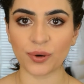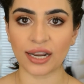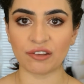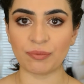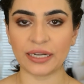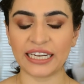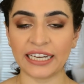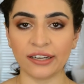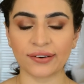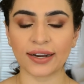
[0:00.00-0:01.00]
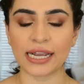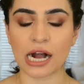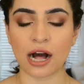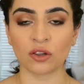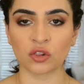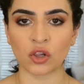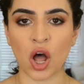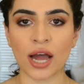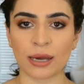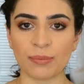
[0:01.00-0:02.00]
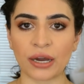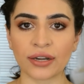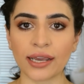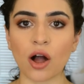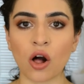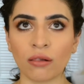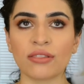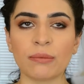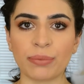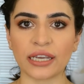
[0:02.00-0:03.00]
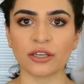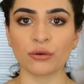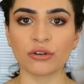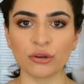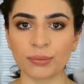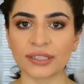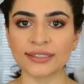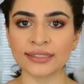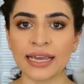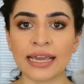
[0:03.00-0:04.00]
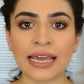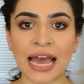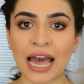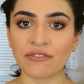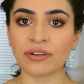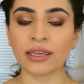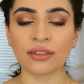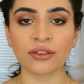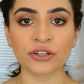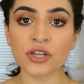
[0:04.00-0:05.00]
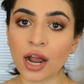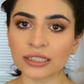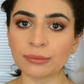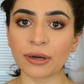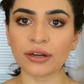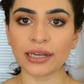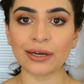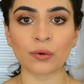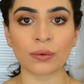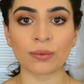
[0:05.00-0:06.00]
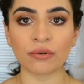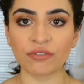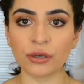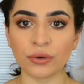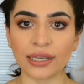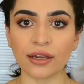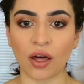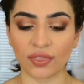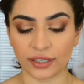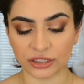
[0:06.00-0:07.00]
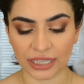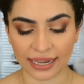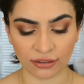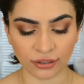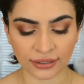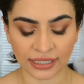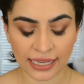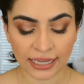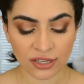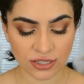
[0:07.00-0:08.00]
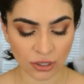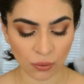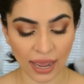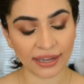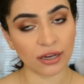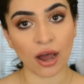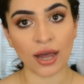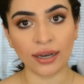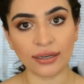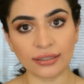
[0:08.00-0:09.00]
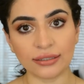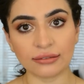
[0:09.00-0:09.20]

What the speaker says: one, I've been hearing a lot about it. All the big YouTubers have either talked about it or reviewed it on their channels. So I got